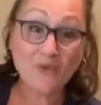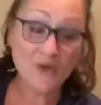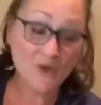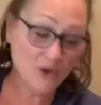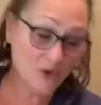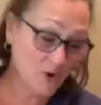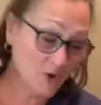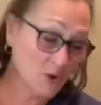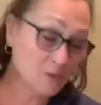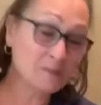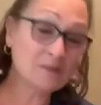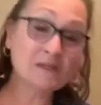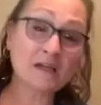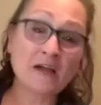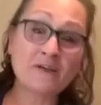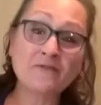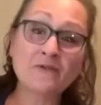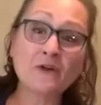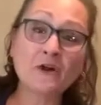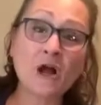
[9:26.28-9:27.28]
Oops, I
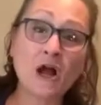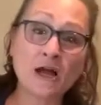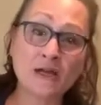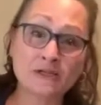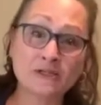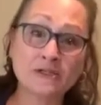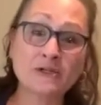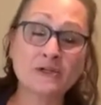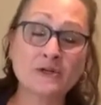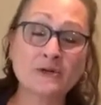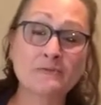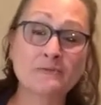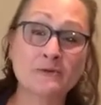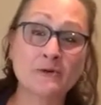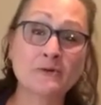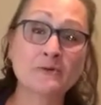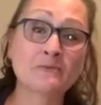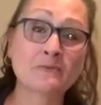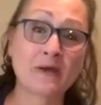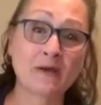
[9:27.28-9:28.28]
forgot to
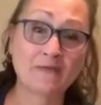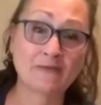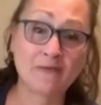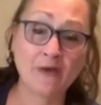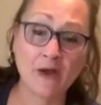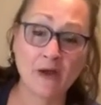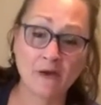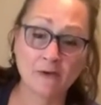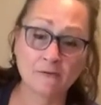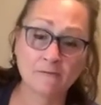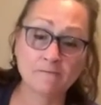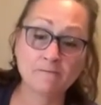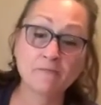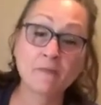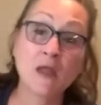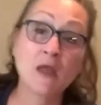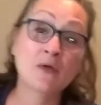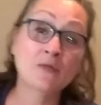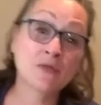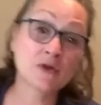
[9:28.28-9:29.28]
mute my phone.
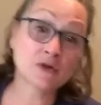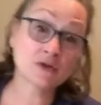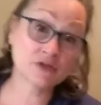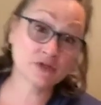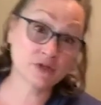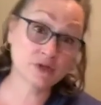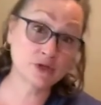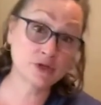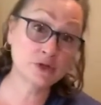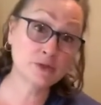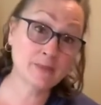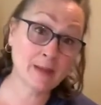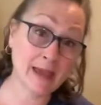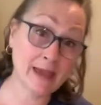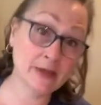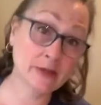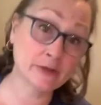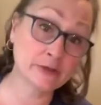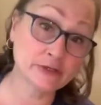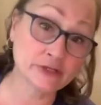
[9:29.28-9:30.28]
There's a new
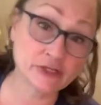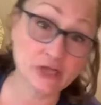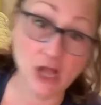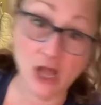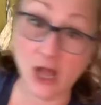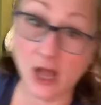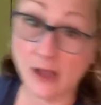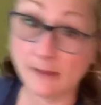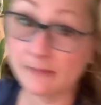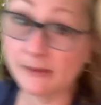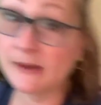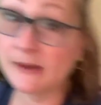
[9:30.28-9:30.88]
bagel shop